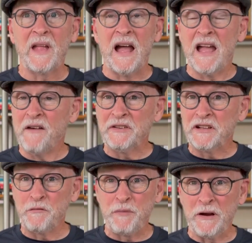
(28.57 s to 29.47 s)
haven't
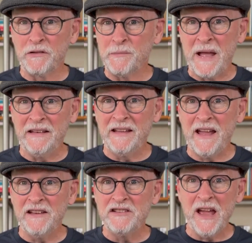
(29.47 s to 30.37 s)
compared them head to
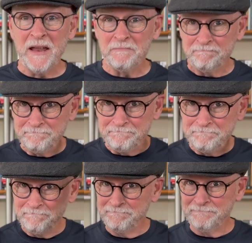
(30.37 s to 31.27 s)
head yet,
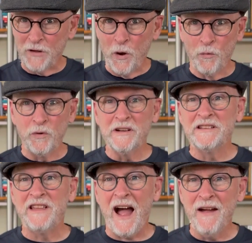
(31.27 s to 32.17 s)
we're going
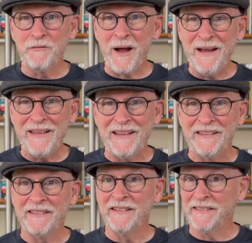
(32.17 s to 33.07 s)
to dive right in,
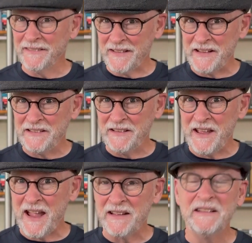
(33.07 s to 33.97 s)
like
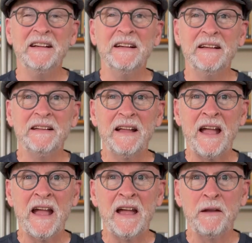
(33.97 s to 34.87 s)
today.
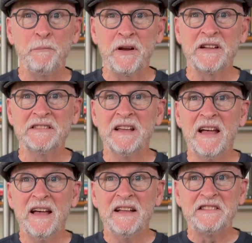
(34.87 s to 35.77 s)
And because
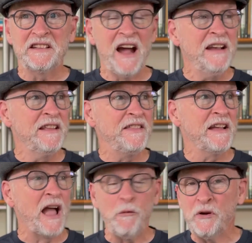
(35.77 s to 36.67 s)
it's the kind of
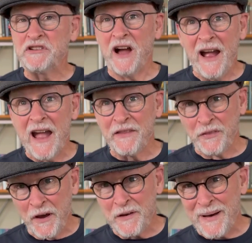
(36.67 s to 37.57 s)
thing I wish I had
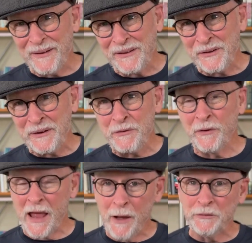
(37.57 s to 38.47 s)
thought about doing
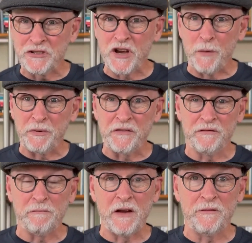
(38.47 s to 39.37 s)
when I was shopping
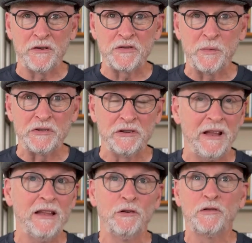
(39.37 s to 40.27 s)
for my first whistle.
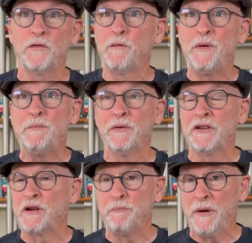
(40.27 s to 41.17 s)
I looked for people
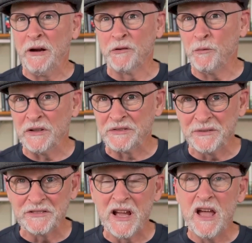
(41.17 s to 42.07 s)
that compared
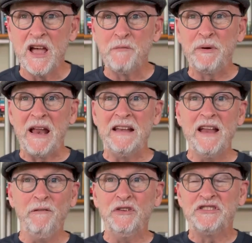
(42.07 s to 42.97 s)
whistles, but I
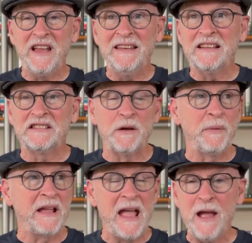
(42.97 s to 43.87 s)
never said to
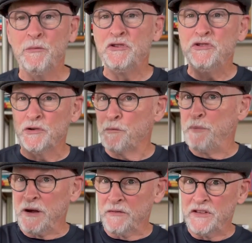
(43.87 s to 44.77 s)
somebody, hey, would you
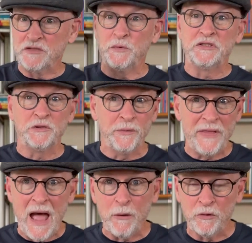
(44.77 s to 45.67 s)
compare this whistle with
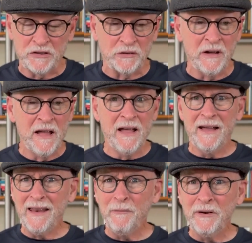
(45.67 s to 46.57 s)
that whistle?
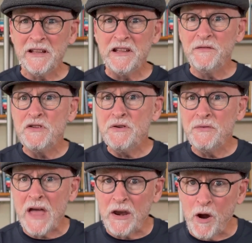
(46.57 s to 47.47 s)
And I want to give you
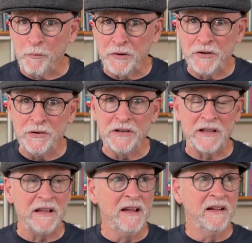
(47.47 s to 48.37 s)
that
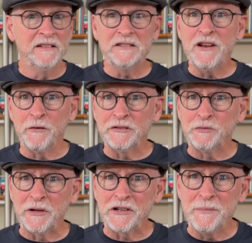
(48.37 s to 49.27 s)
opportunity. You know, it's
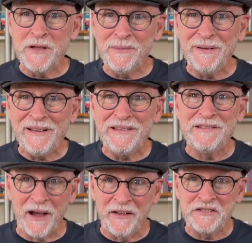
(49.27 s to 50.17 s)
what community
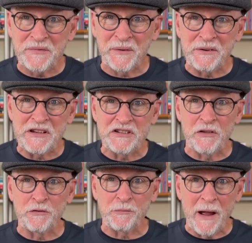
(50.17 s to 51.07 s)
does for each
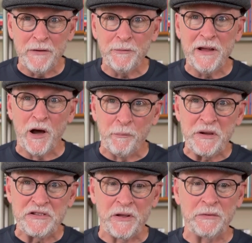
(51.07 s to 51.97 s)
other, right? We help
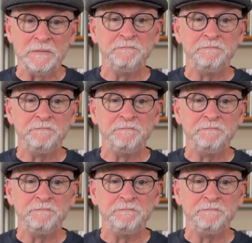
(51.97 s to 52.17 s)
each other.